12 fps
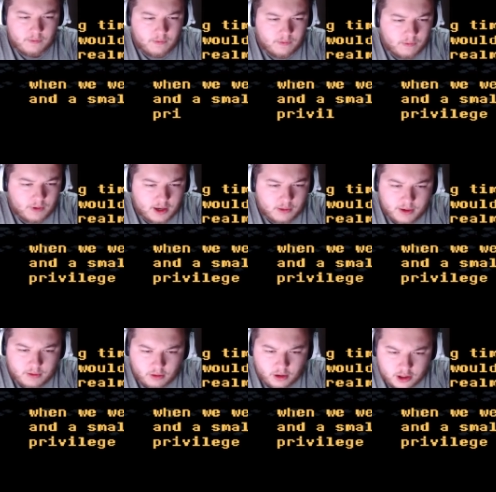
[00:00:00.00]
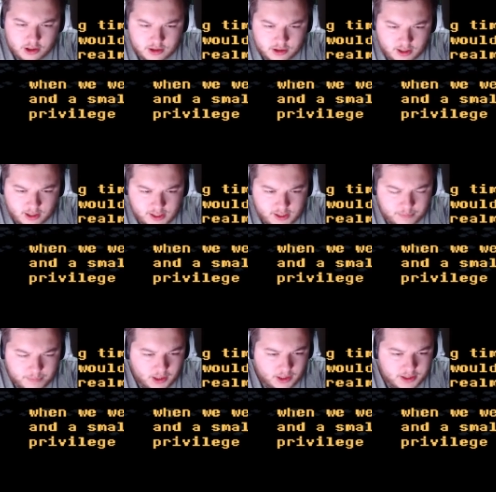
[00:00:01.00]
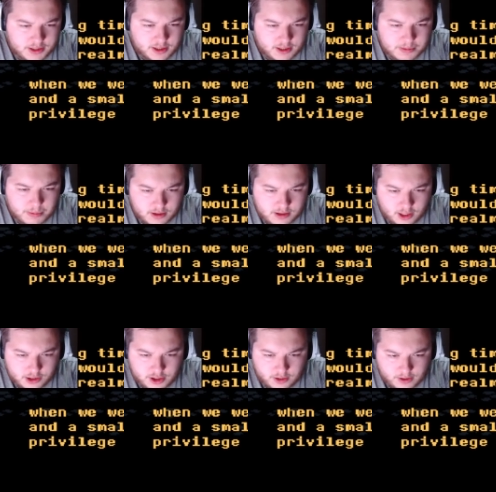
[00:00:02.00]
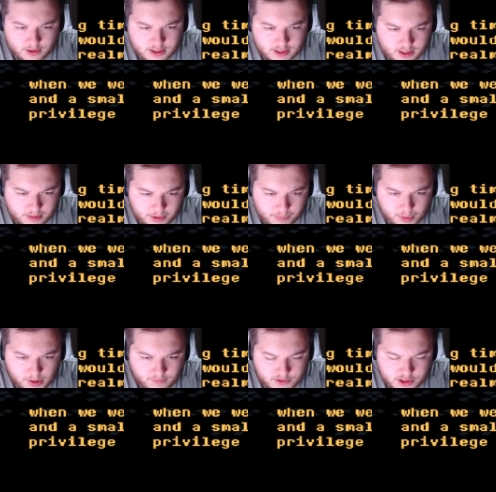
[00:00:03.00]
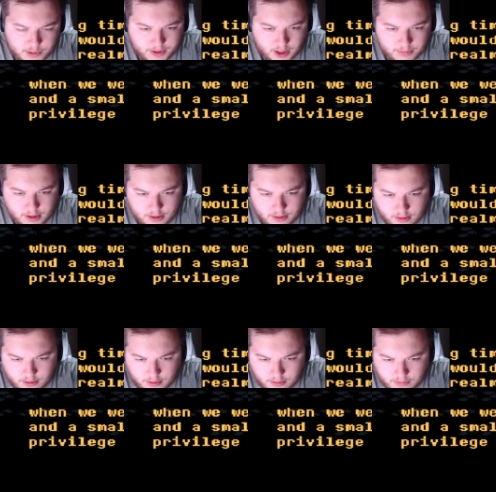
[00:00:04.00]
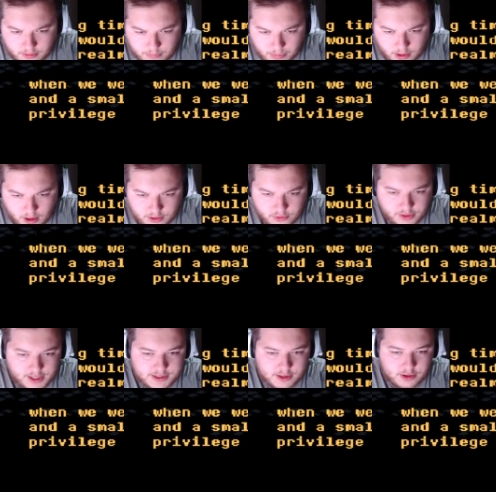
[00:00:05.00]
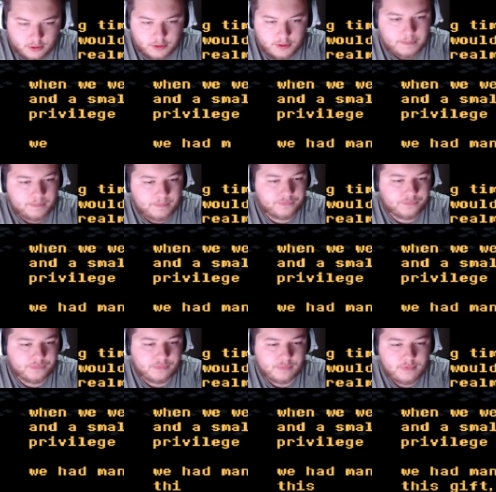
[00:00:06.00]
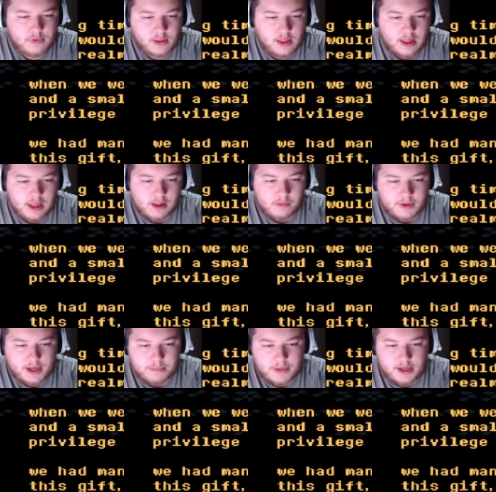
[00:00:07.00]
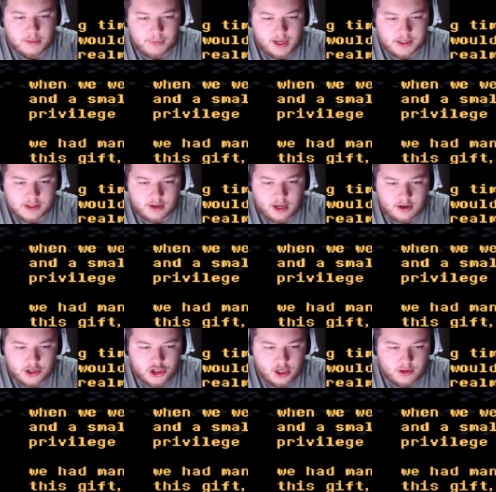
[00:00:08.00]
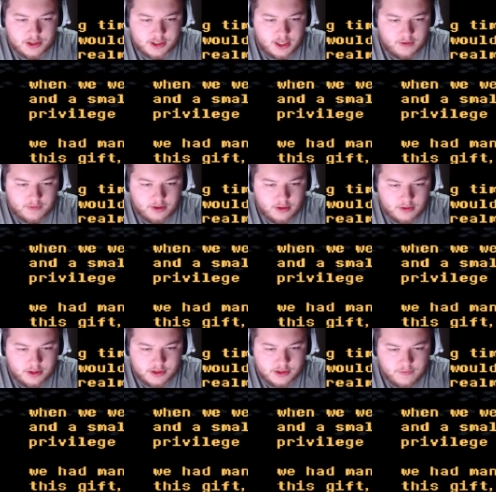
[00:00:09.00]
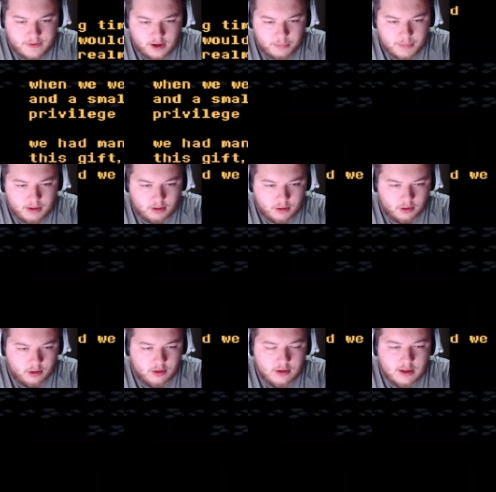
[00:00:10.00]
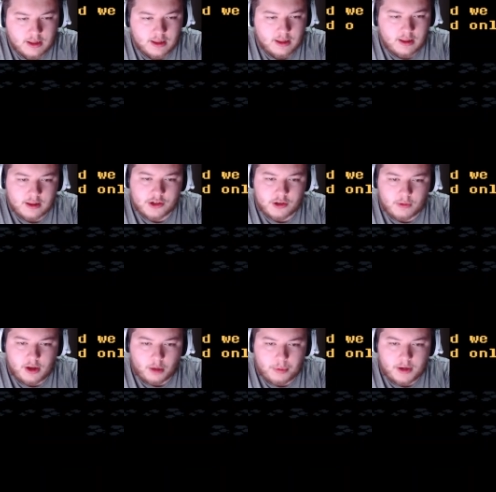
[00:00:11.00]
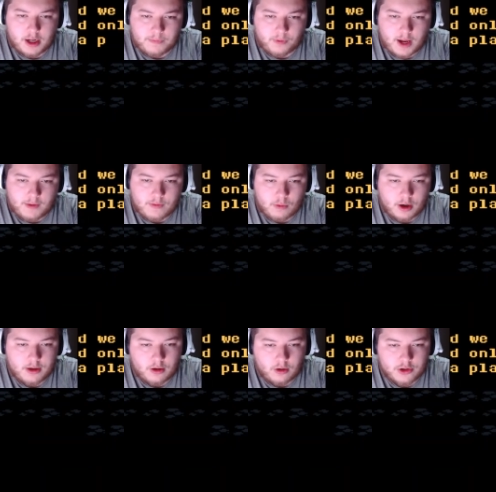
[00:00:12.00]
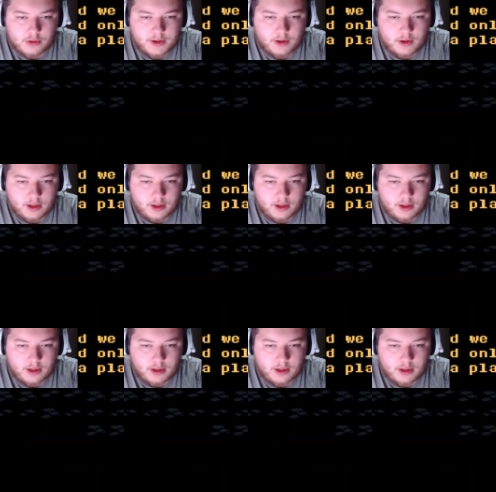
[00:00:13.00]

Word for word: When we were a society of millions, a small selection of us had the privilege to become belong to the Institute. We had many debates on how to share this gift, this newfound miracle. Should we open it up for everyone, or should we only